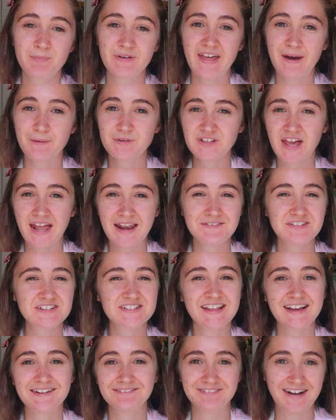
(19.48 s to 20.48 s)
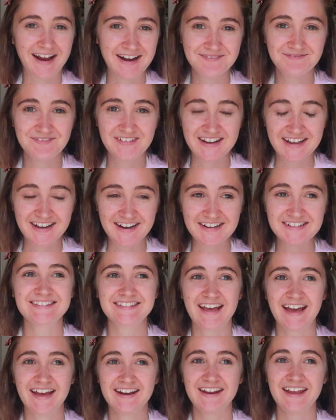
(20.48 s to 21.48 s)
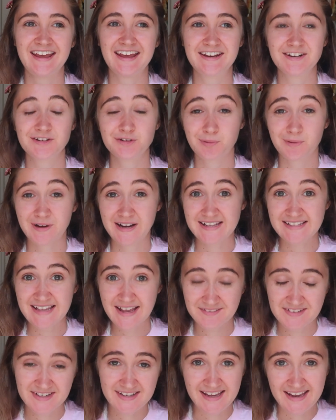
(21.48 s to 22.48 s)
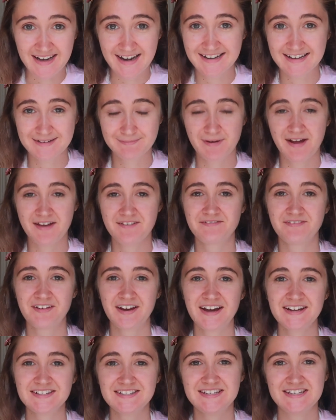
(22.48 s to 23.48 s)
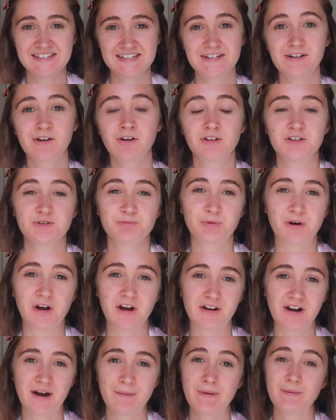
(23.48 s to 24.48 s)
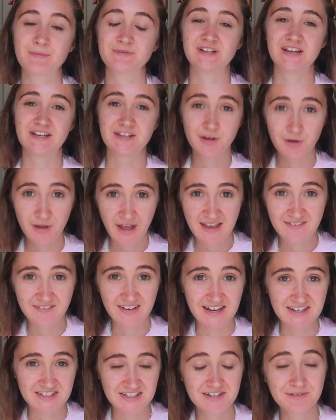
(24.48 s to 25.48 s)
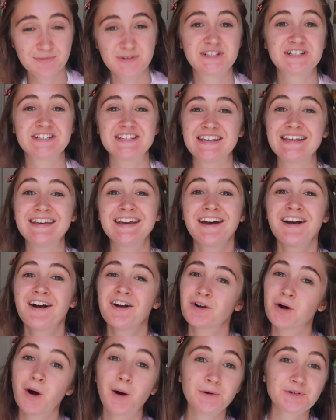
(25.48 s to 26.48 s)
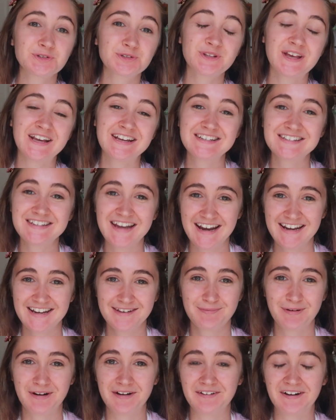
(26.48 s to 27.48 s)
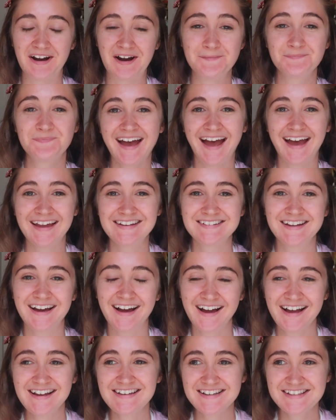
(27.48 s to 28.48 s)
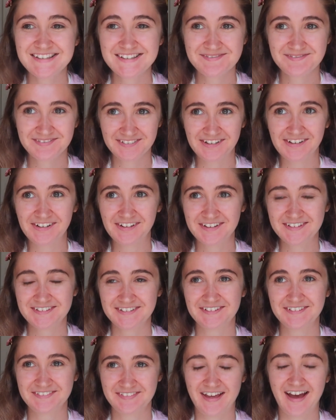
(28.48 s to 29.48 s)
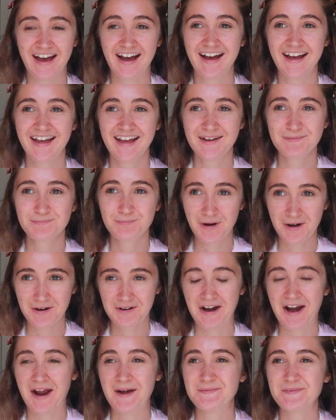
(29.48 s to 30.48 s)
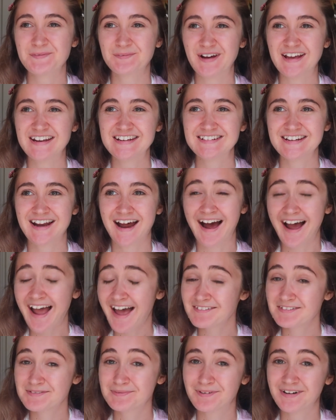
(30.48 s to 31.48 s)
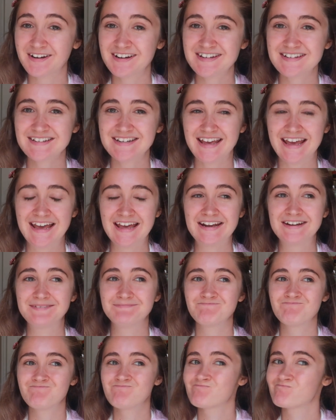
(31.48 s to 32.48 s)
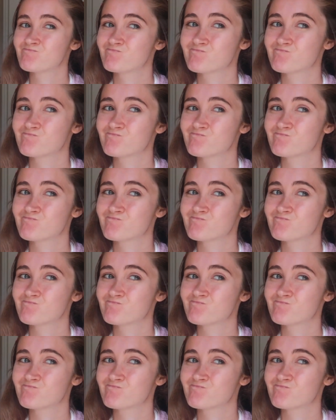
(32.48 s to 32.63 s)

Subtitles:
But that was kind of just like random videos. Then in 2017 I did my first Disney College program. It was a UK version, which is the cultural exchange program, and I did some vlogs on that program, which I haven't watched in